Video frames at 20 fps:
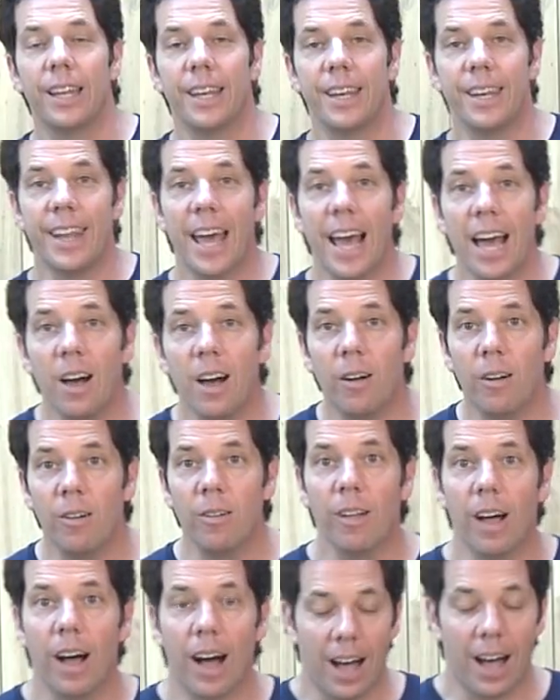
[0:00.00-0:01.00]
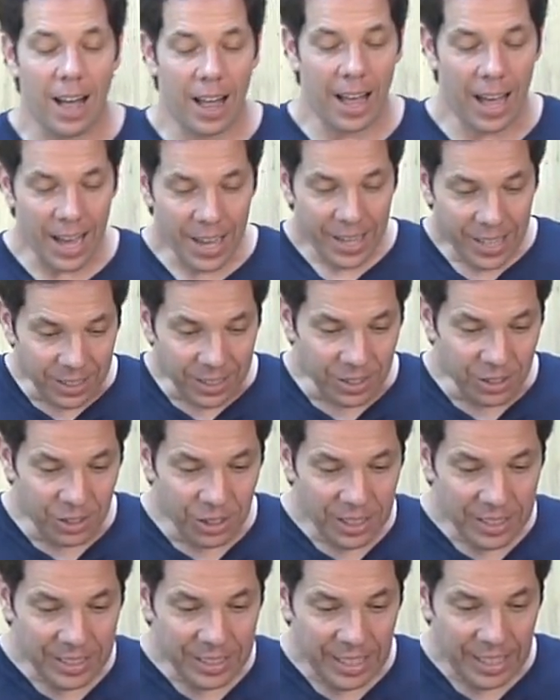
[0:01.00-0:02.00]
Now I can
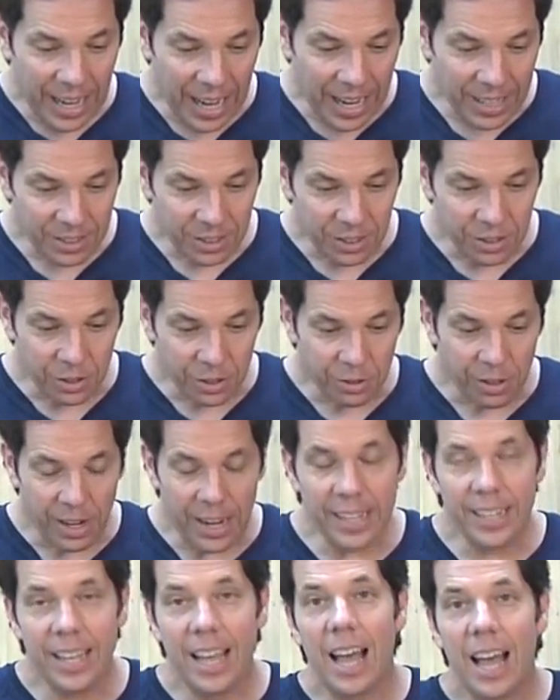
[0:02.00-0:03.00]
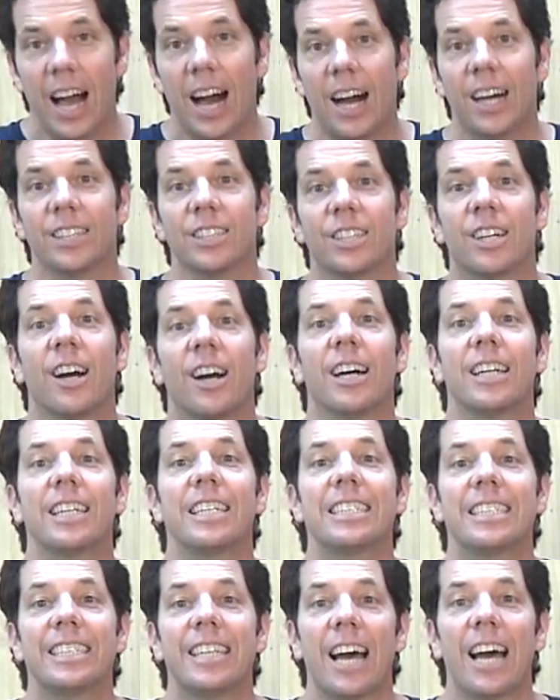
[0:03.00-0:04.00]
just concentrate I'm
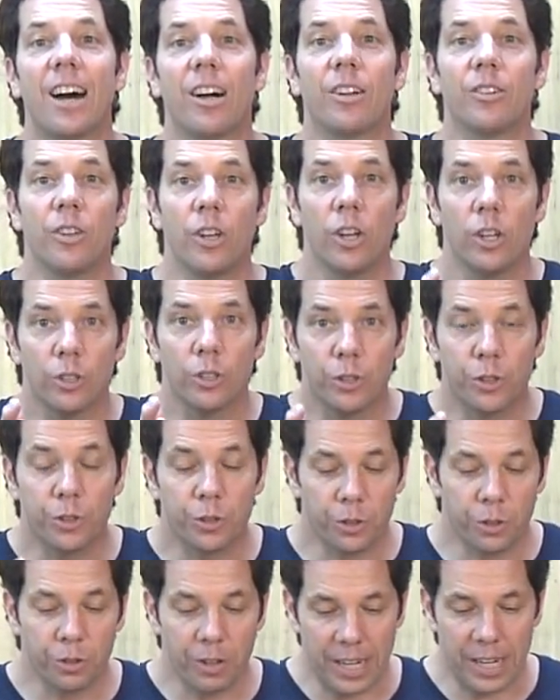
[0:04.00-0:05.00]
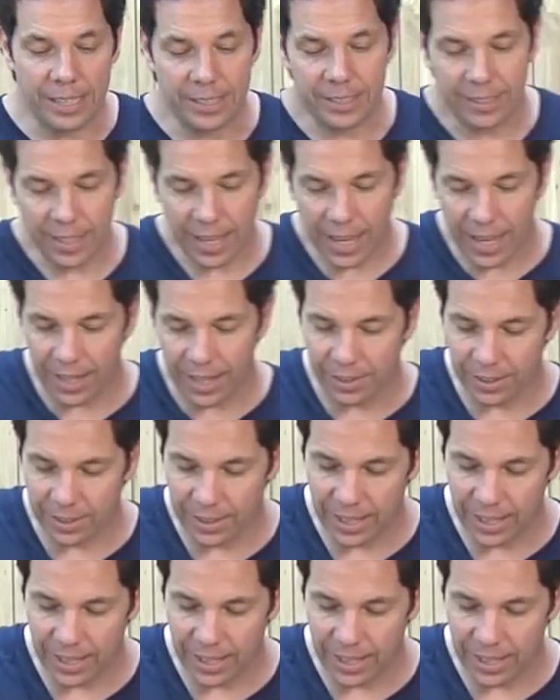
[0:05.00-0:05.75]
cutting down straight on the